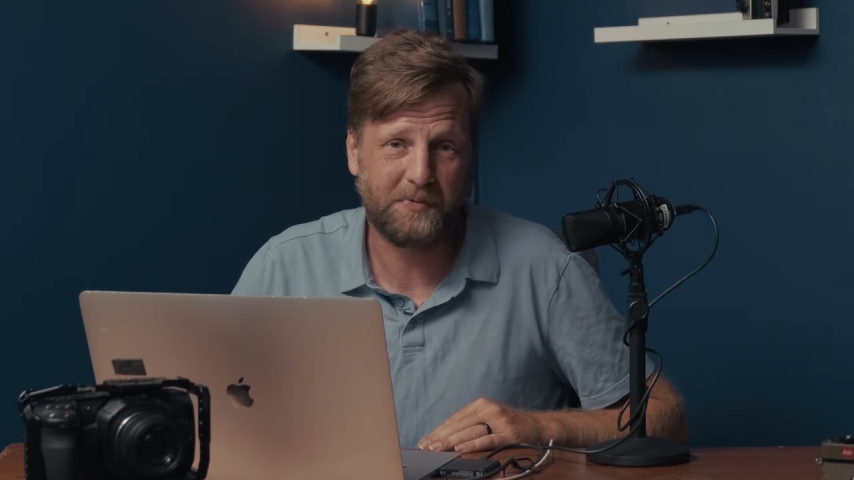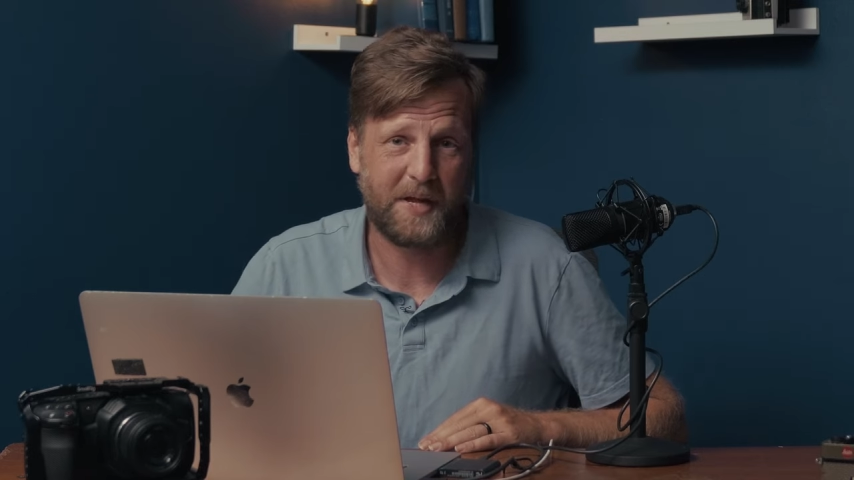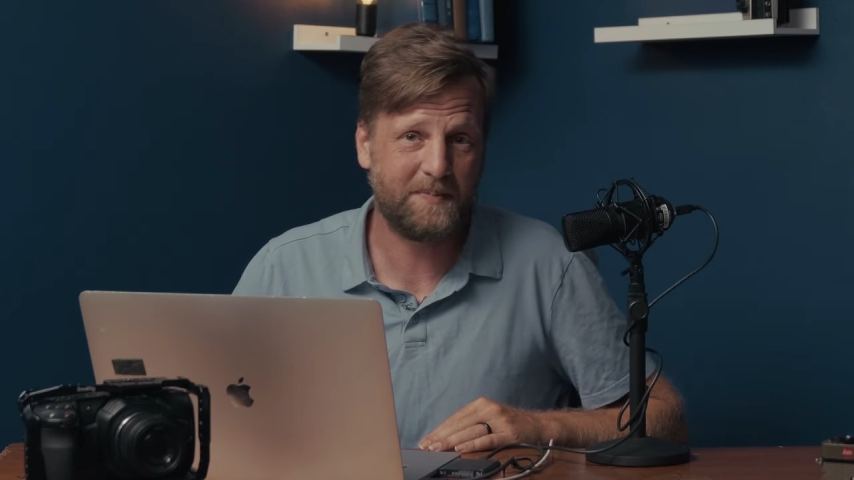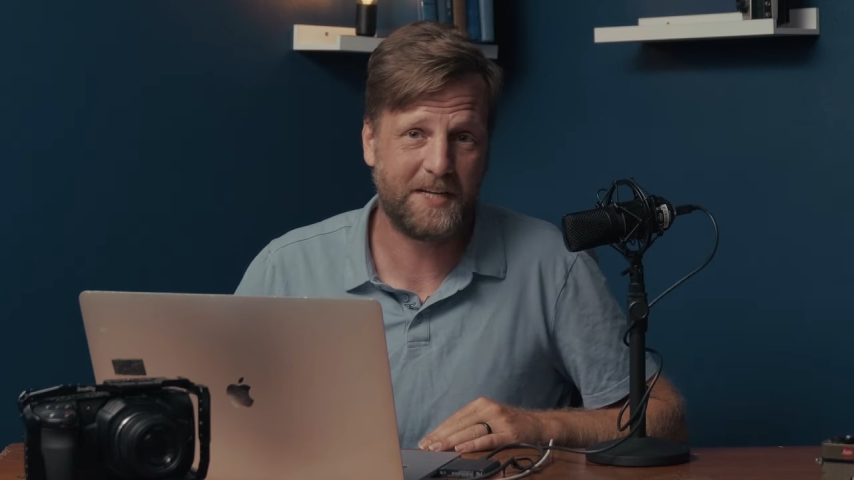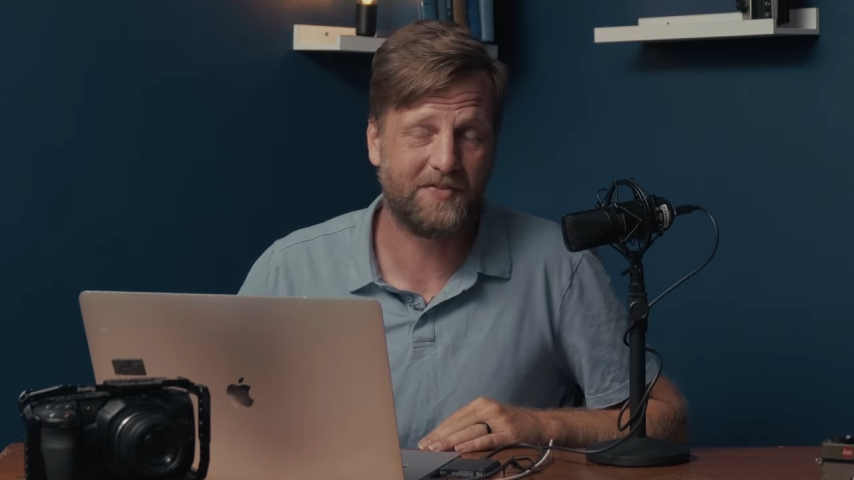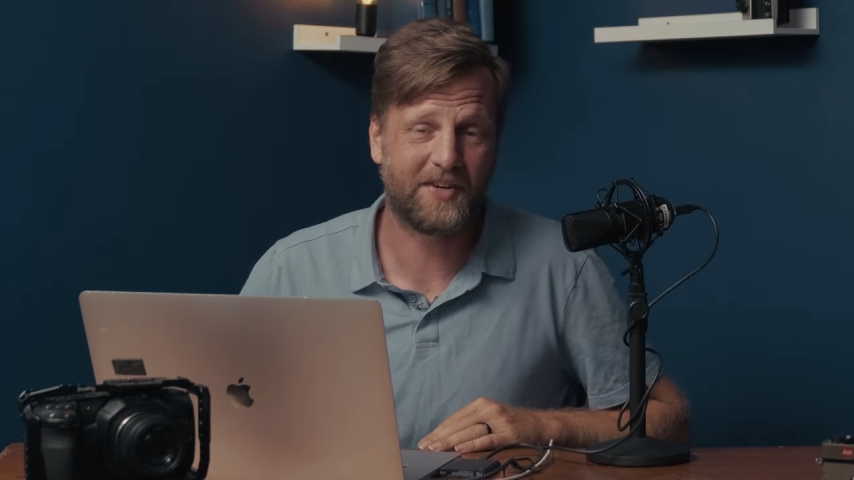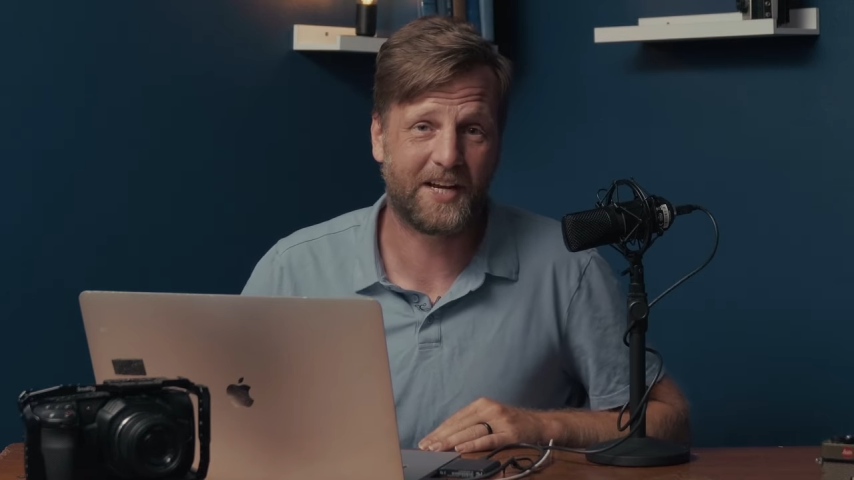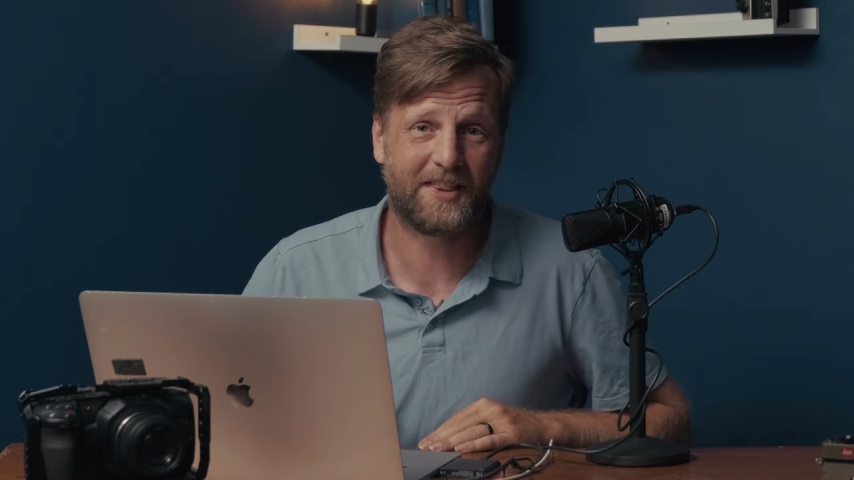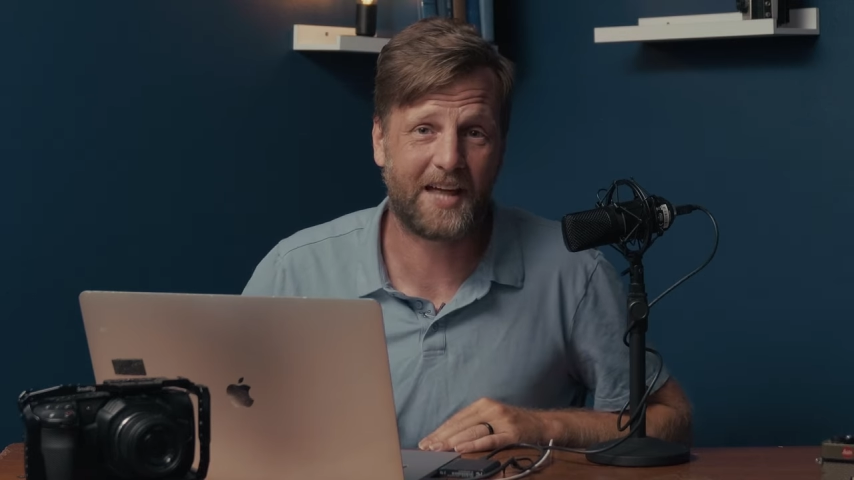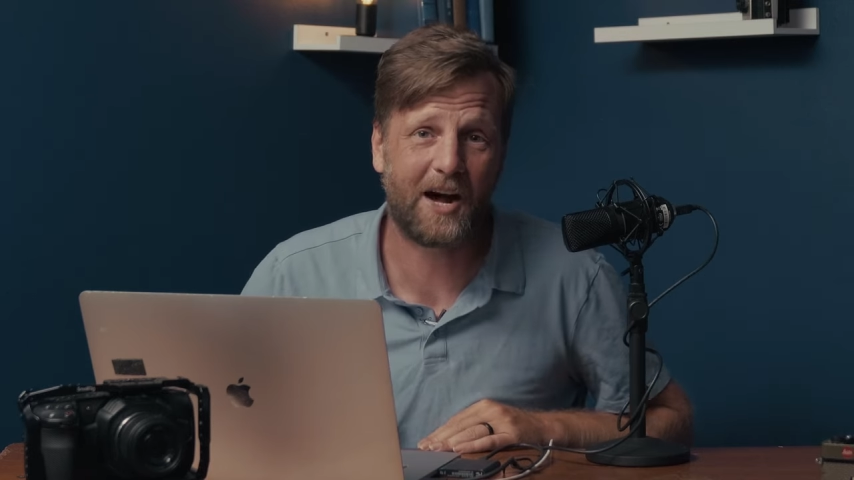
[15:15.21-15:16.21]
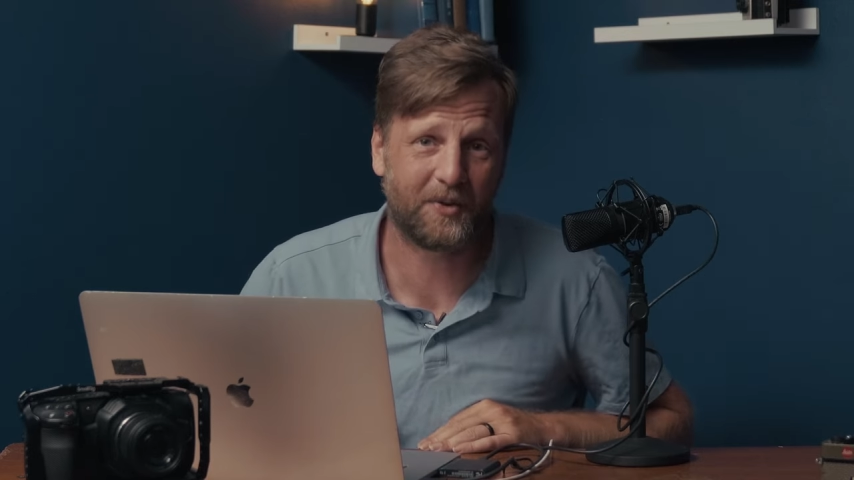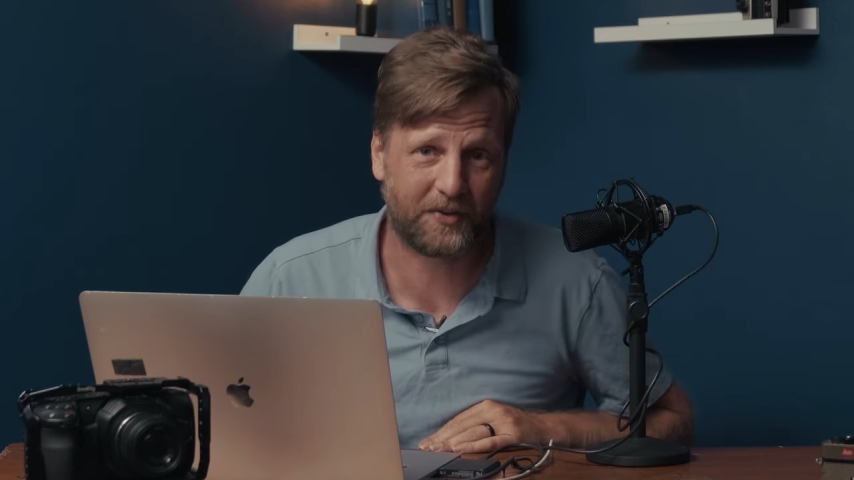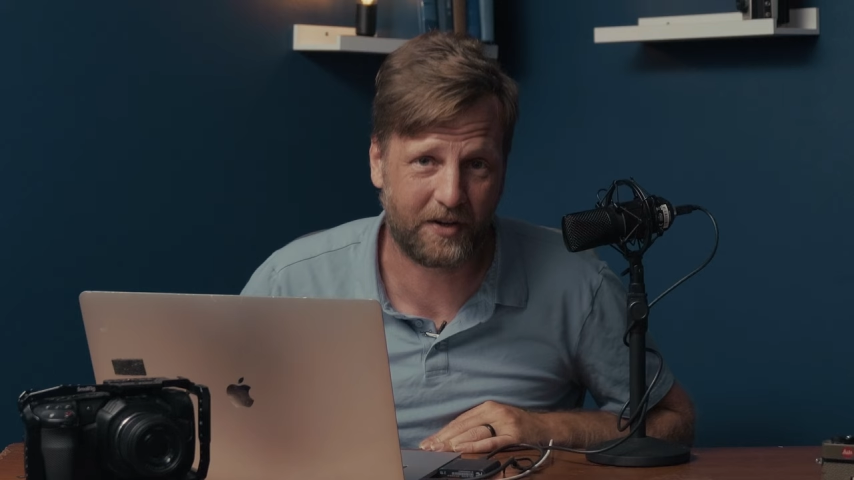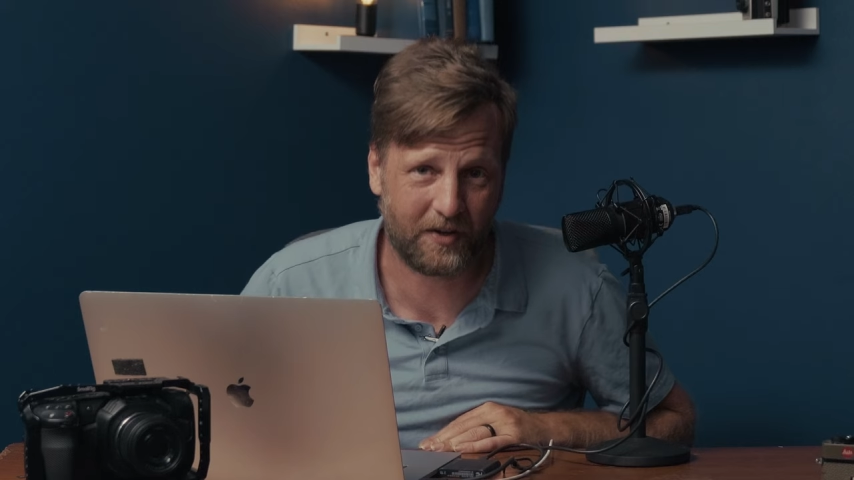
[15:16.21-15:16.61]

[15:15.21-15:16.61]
maybe even a thousand